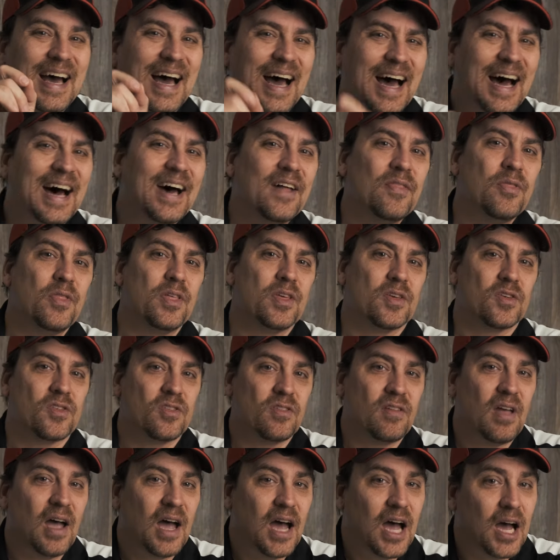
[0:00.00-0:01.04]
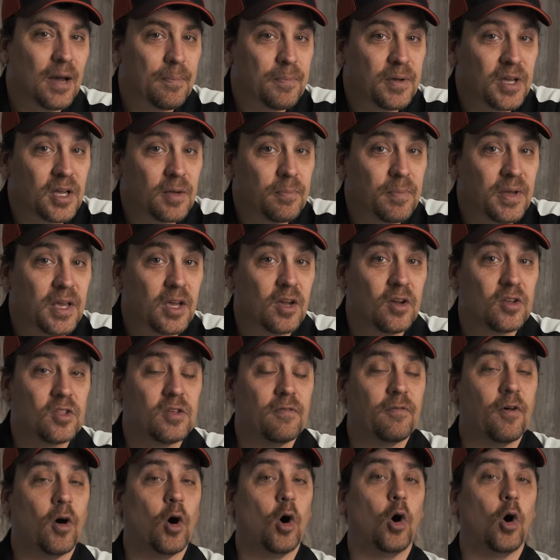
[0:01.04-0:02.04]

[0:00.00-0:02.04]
on this topic because of